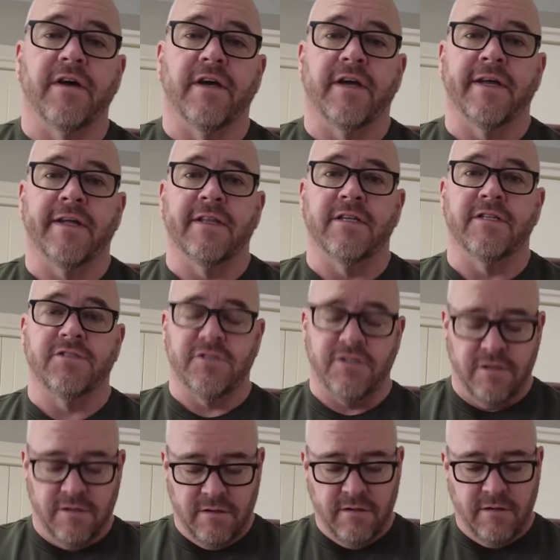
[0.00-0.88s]
English
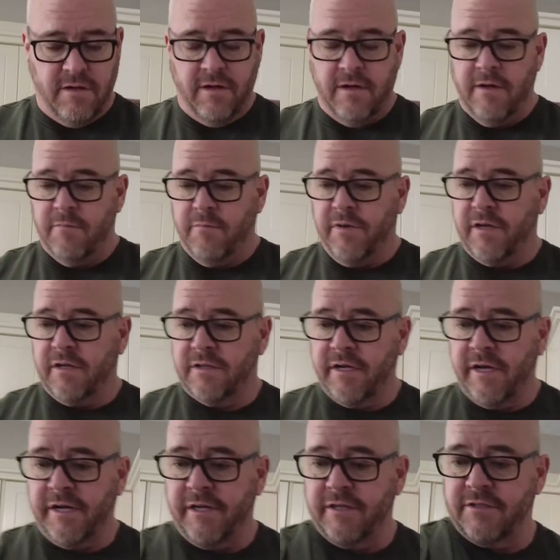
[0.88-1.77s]
pickled
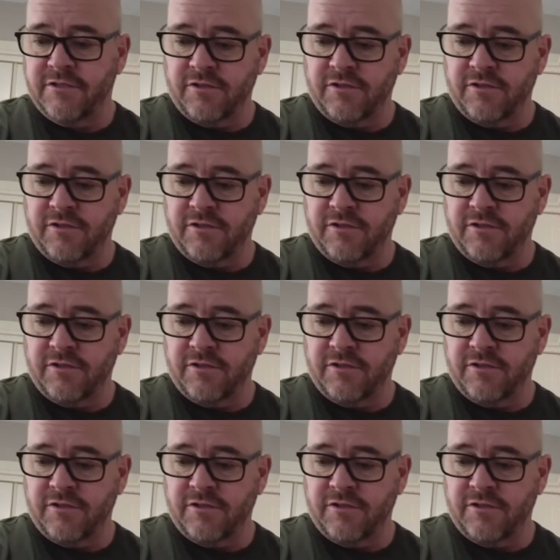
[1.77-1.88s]
onions.